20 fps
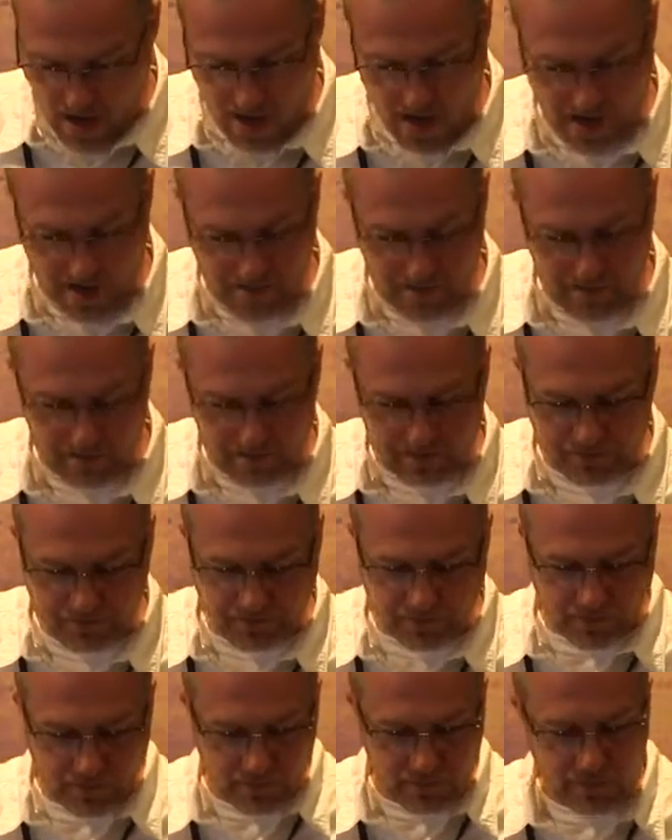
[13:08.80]

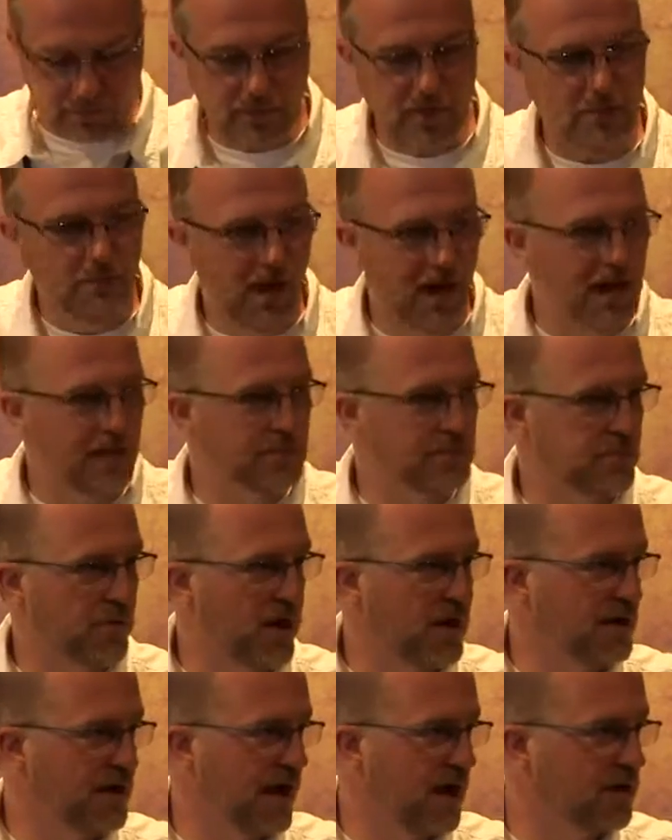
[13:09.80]
my name is
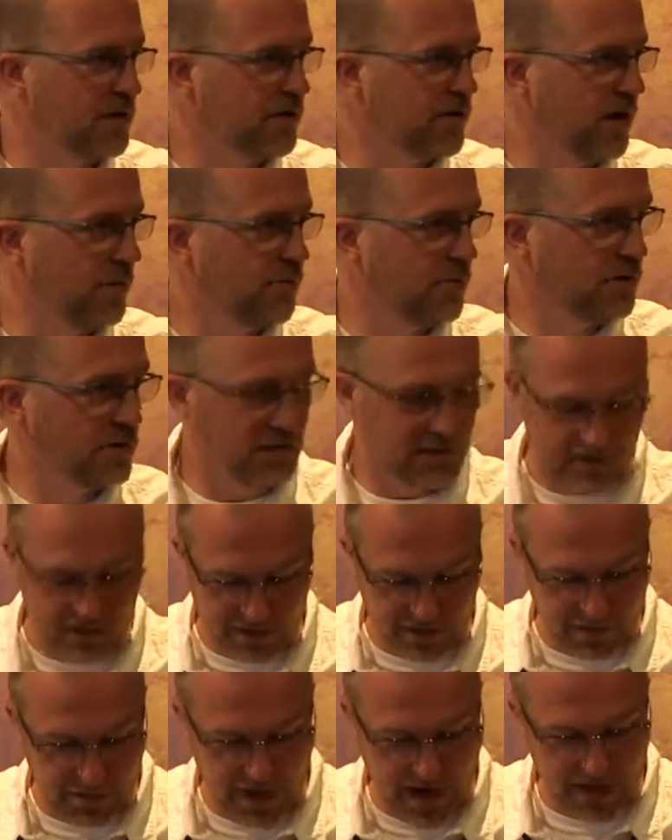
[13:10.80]
Brian Gallagher. I'm one of the
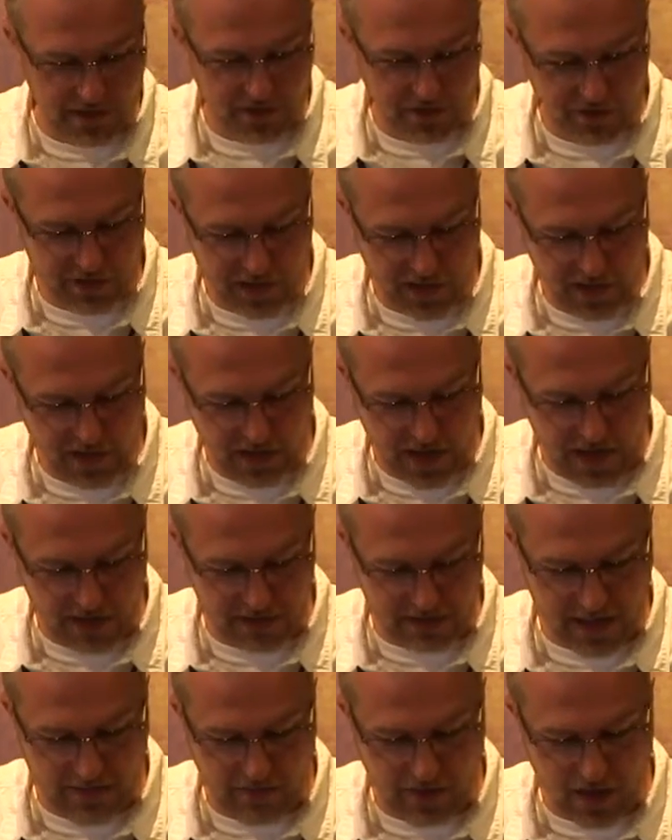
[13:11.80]
assistant pastors here, and I
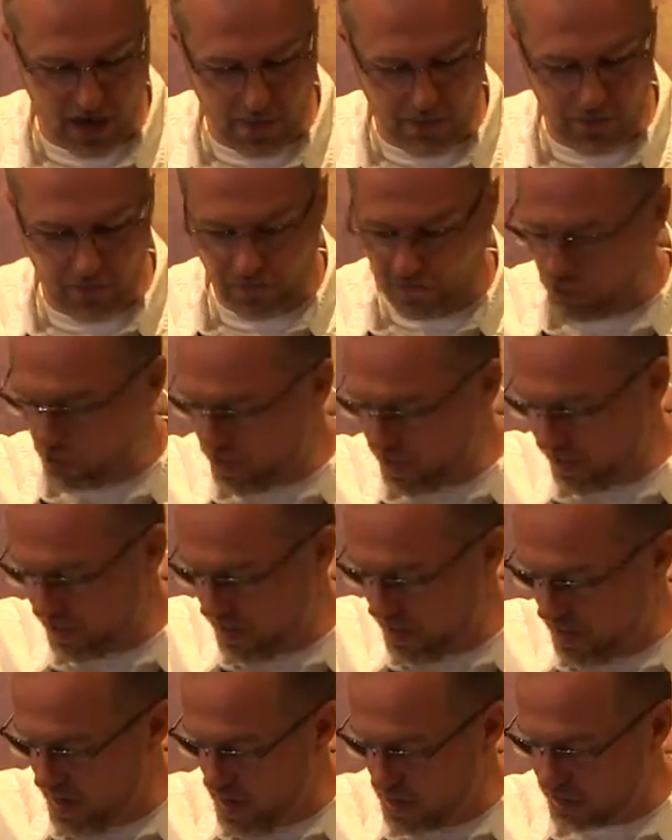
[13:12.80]
just have a couple of
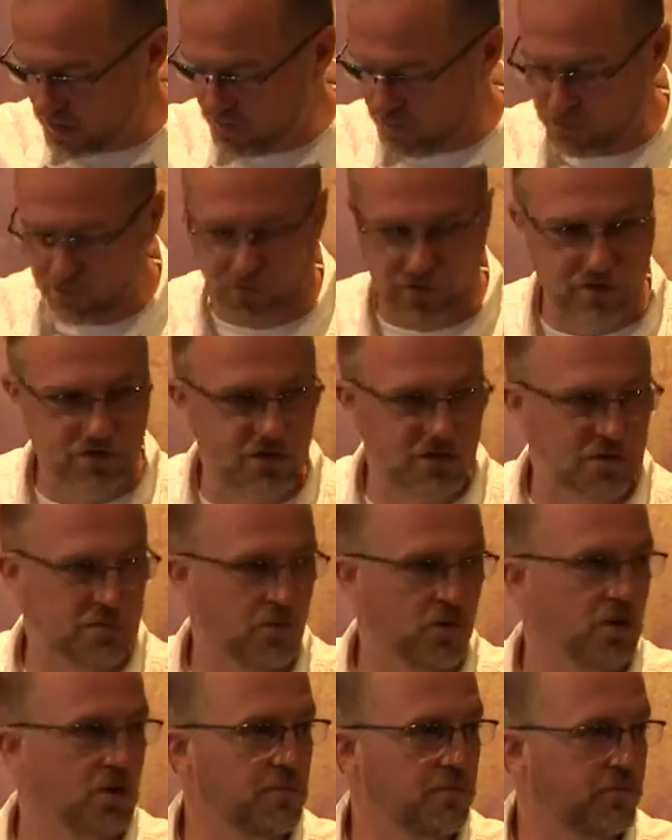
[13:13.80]
quick announcements for us this
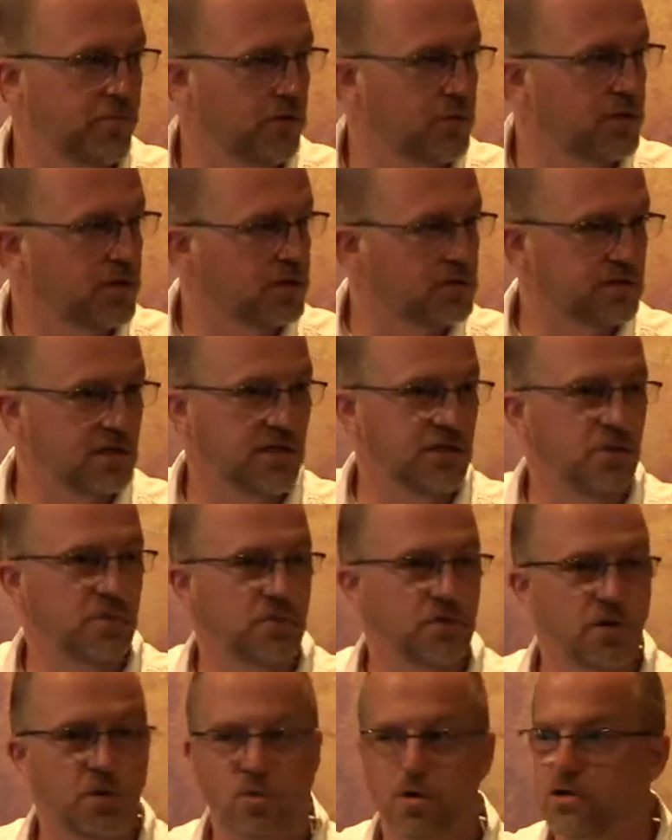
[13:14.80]
morning before we continue
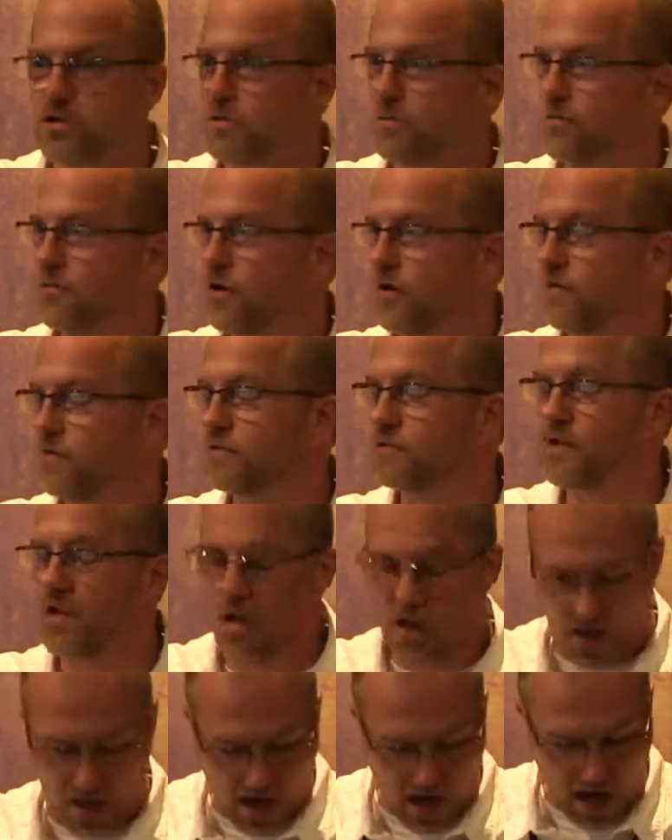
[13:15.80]
with our worship service.
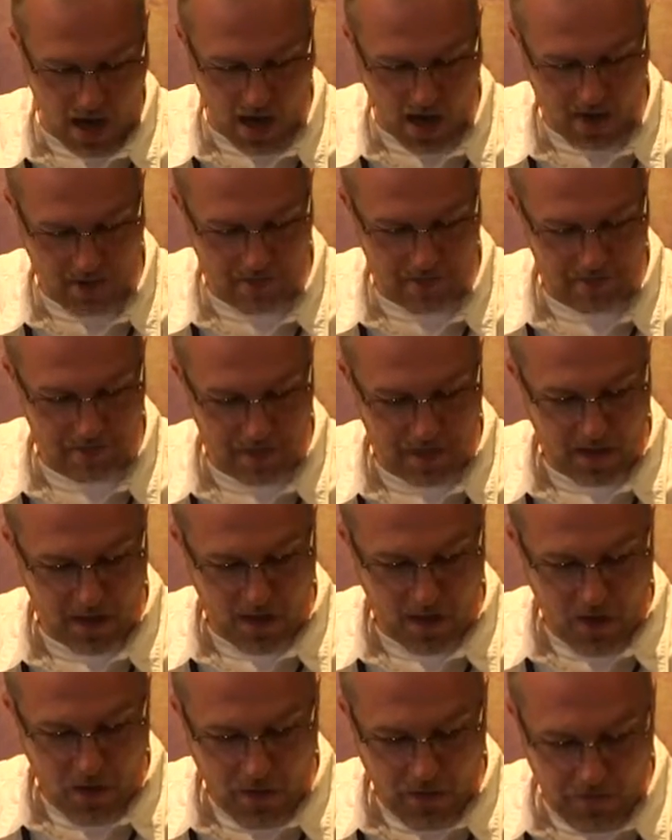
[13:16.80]

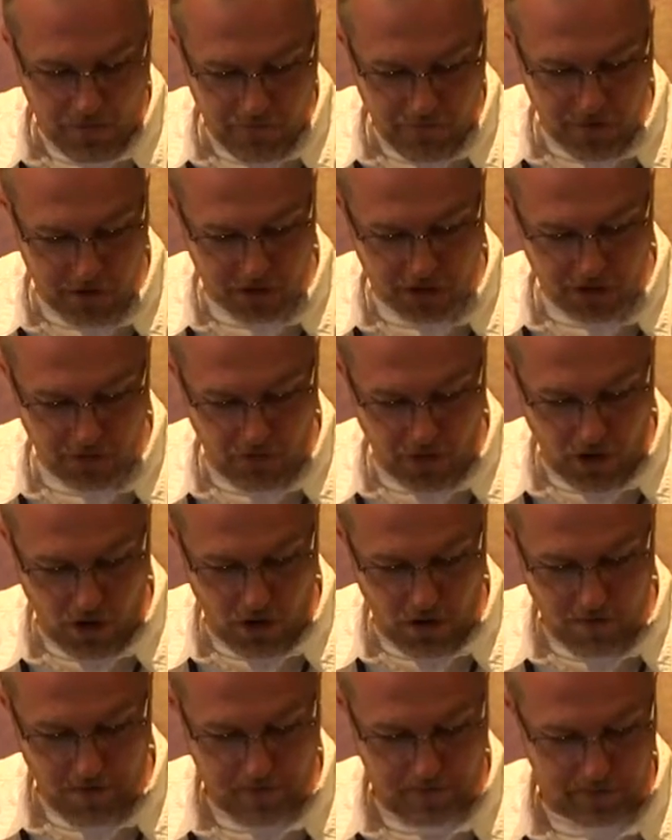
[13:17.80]
First of
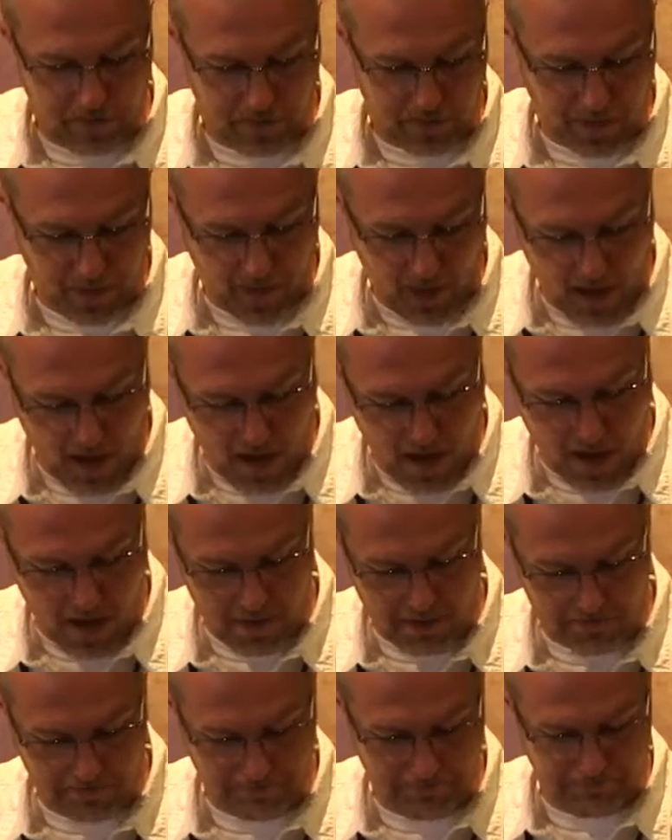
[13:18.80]
all, I